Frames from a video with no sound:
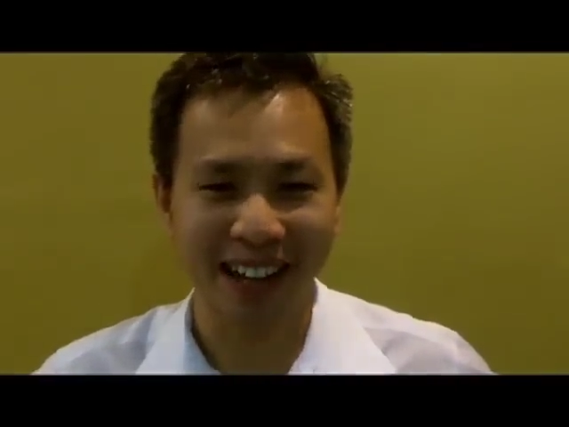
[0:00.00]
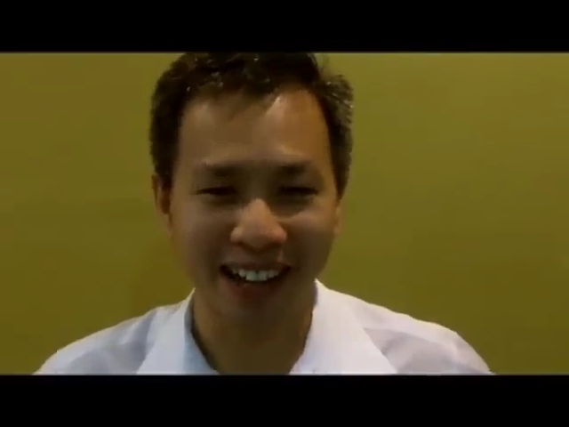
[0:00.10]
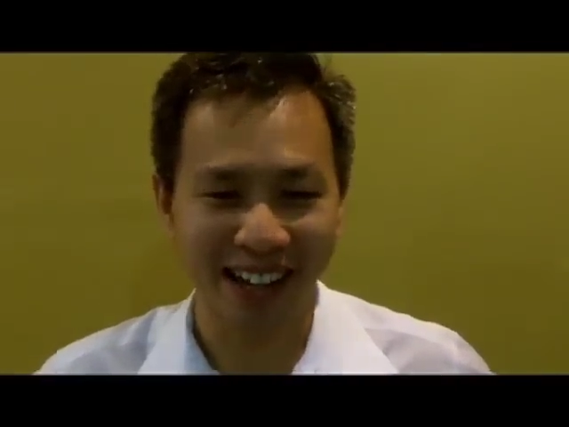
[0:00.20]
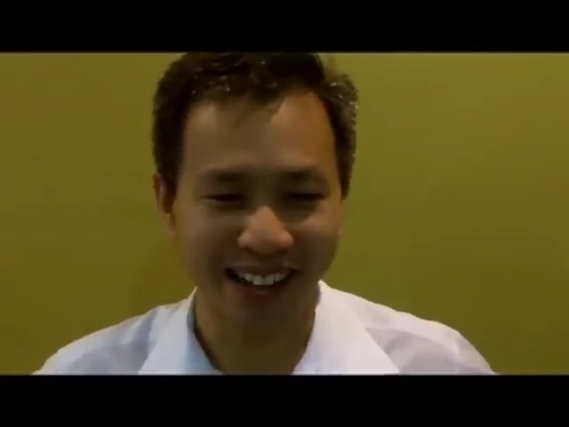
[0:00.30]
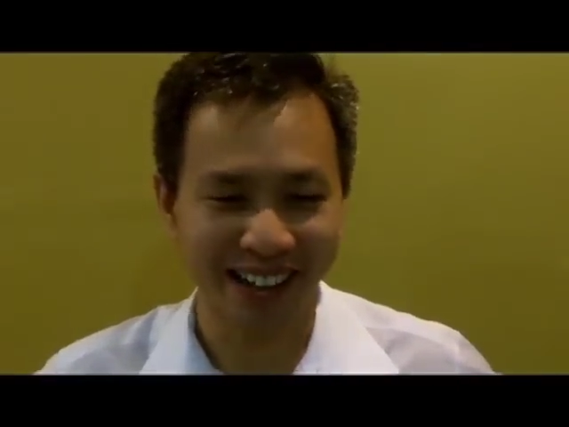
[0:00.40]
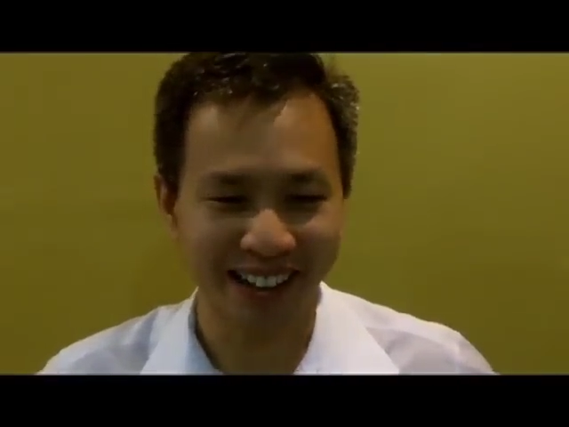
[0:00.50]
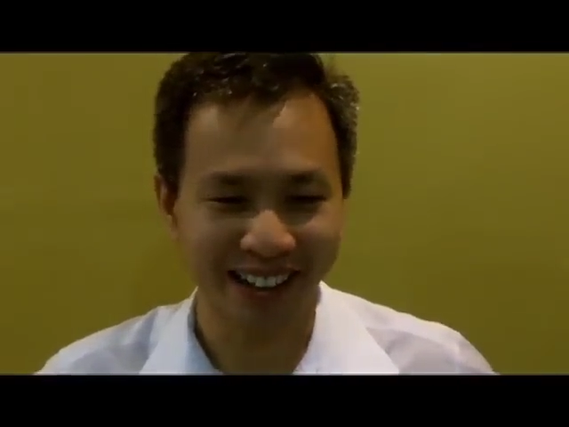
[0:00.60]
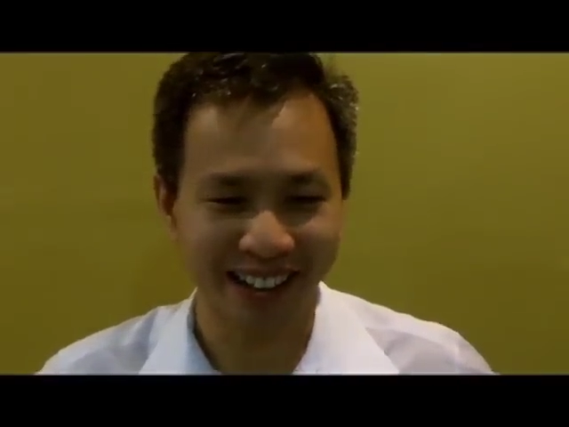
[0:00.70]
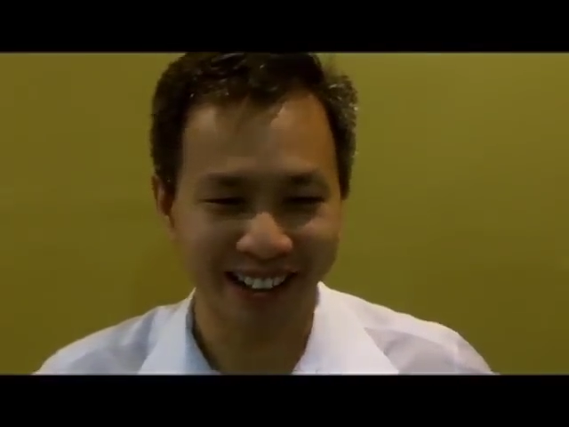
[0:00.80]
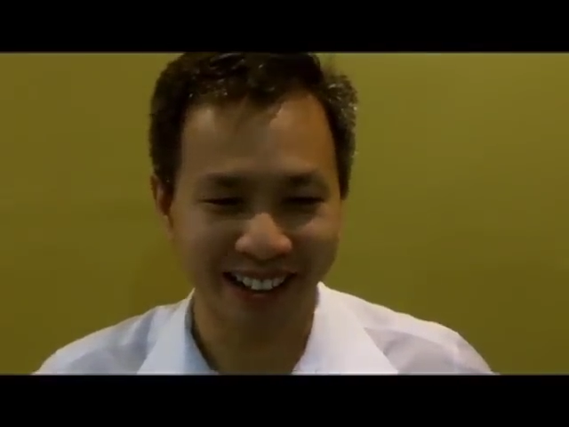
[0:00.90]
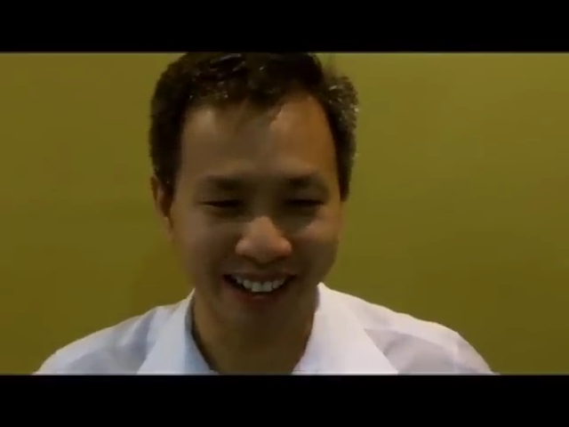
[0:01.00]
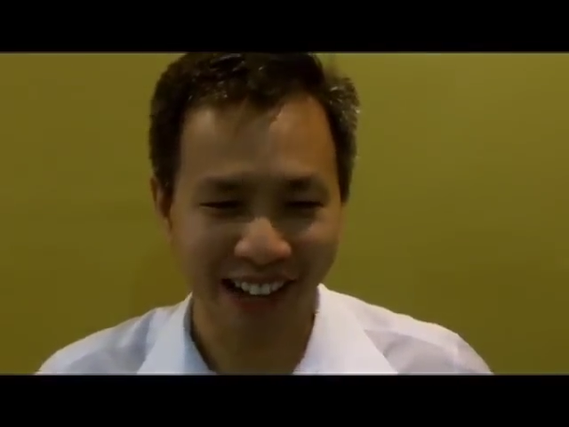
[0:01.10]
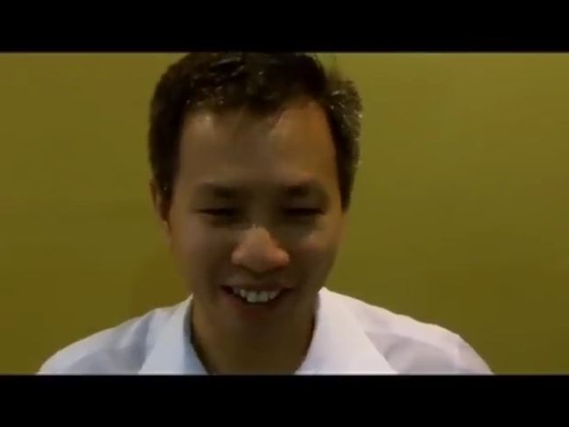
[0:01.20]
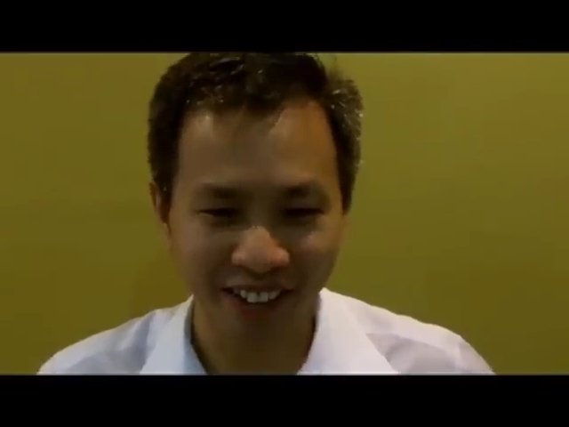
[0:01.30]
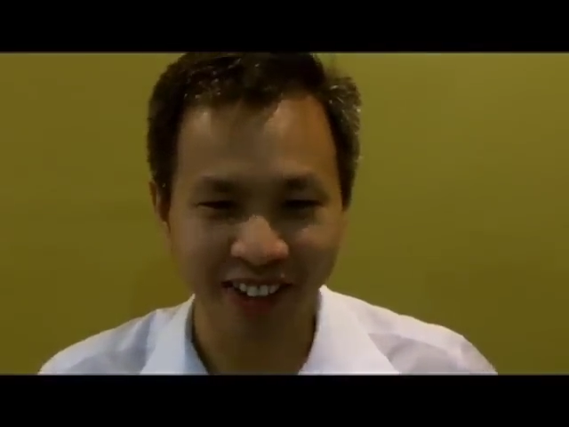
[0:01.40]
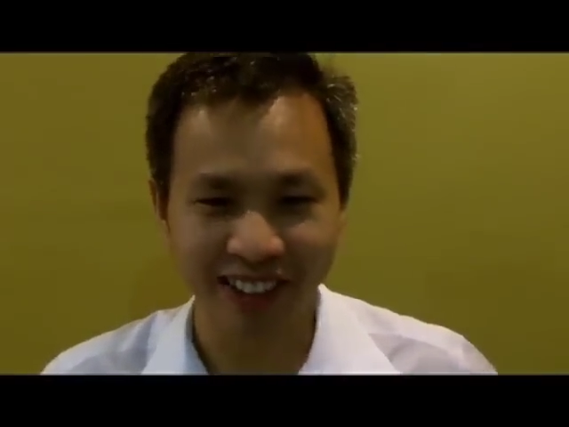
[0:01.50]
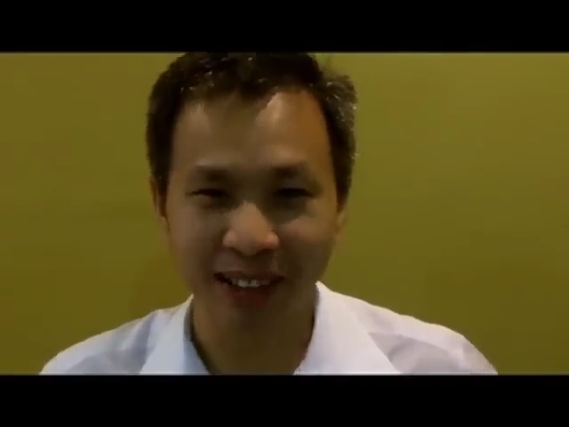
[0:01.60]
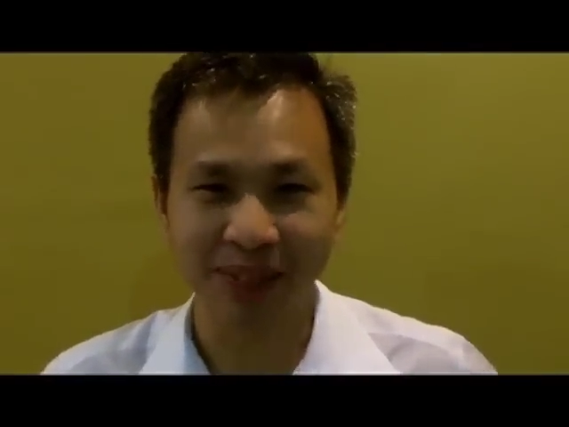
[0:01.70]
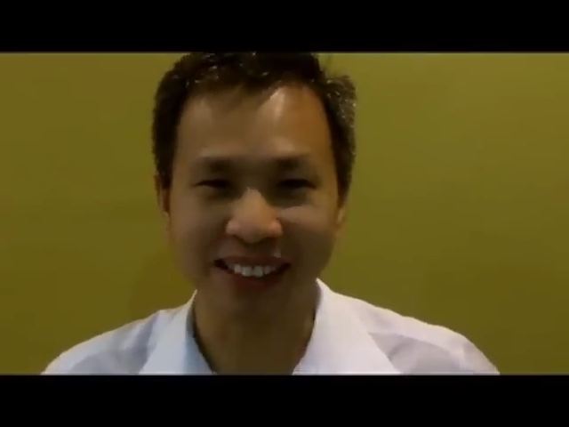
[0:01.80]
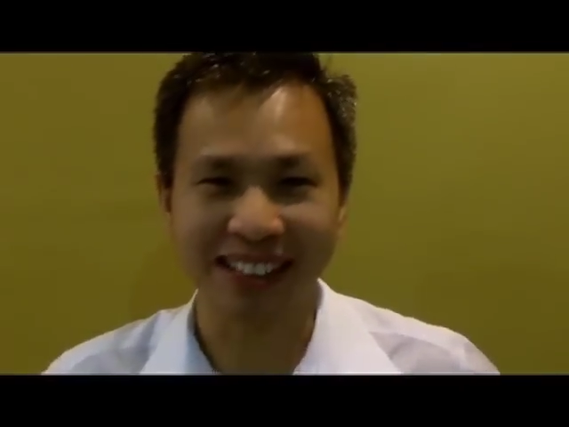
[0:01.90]
and uh, carry on,
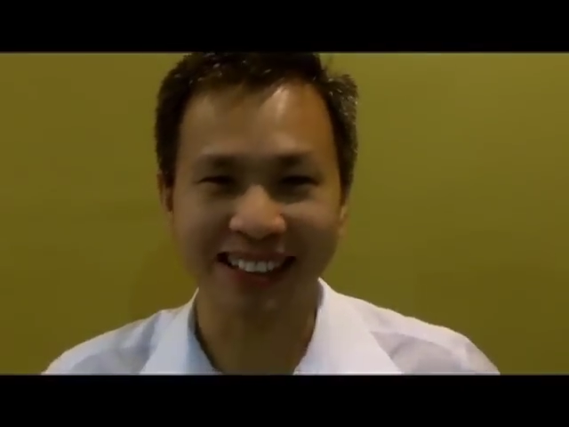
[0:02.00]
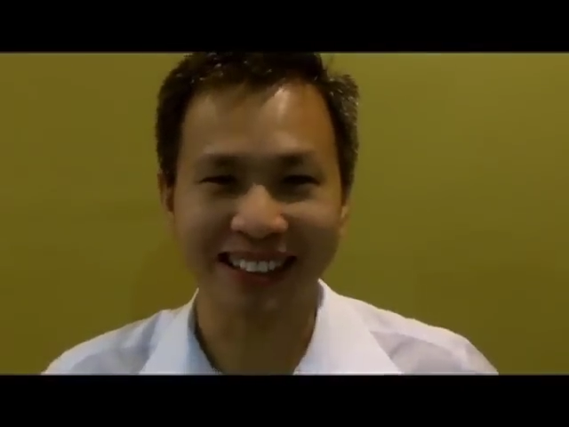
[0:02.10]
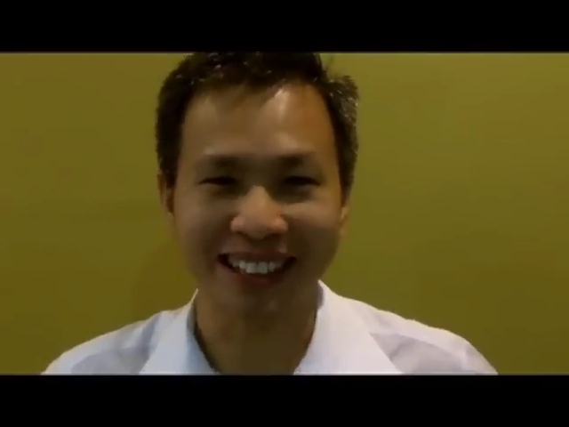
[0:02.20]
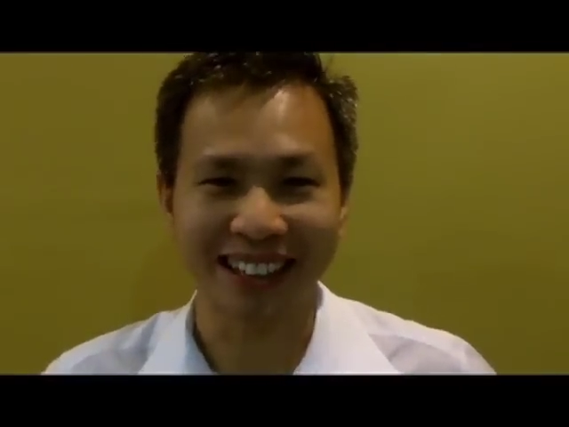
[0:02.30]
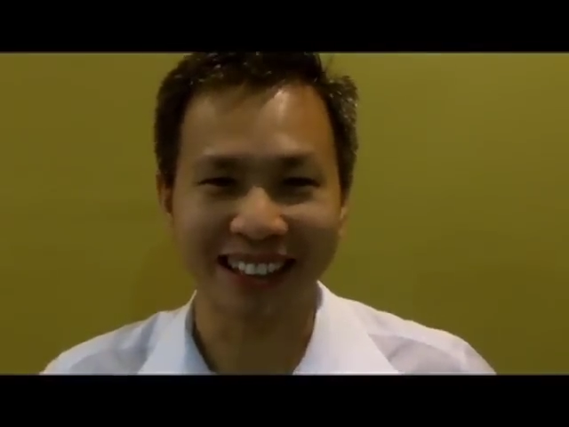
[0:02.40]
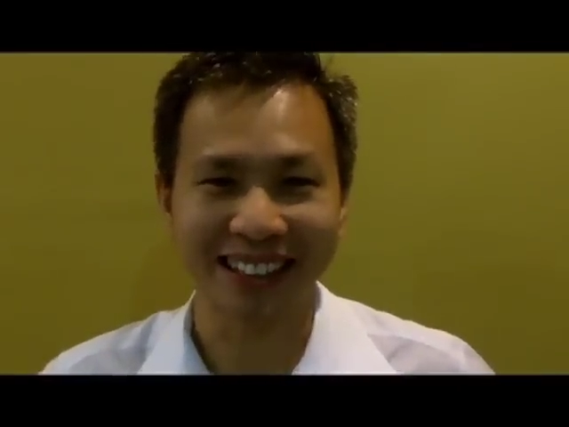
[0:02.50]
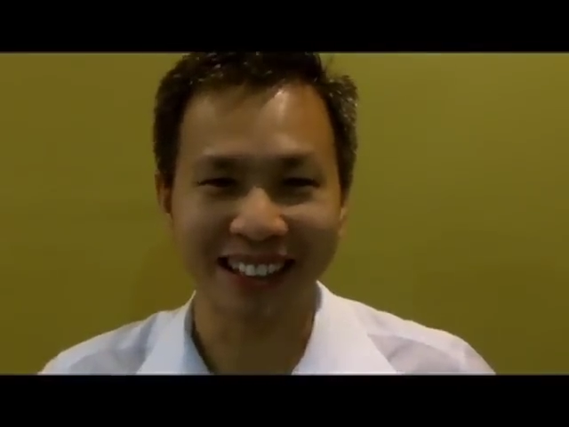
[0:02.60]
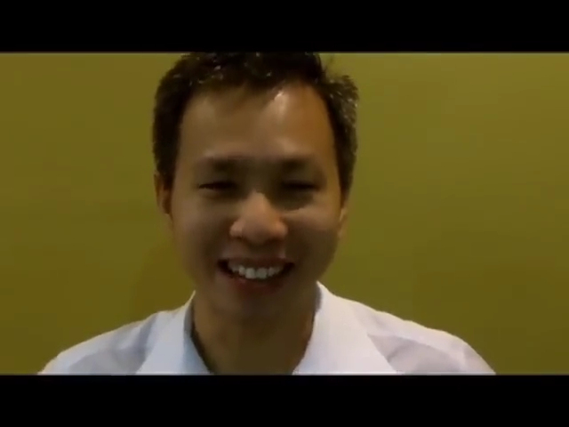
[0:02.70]
keep us entertained,